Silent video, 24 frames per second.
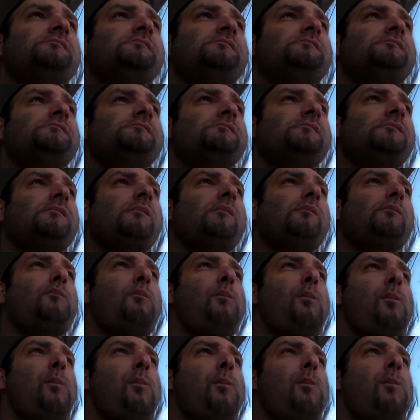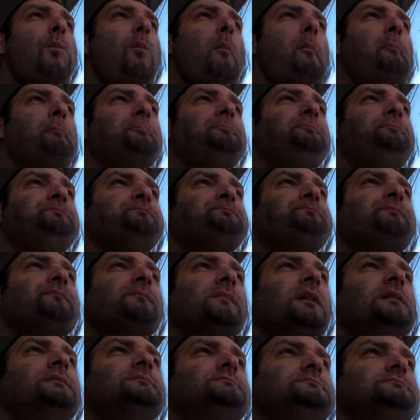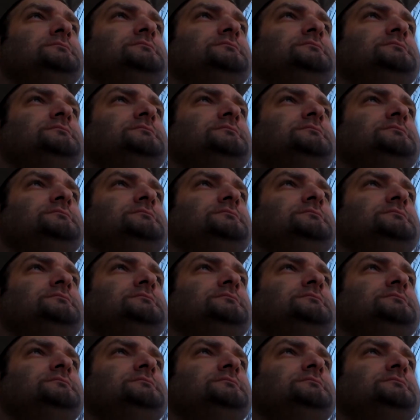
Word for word: They have interface boards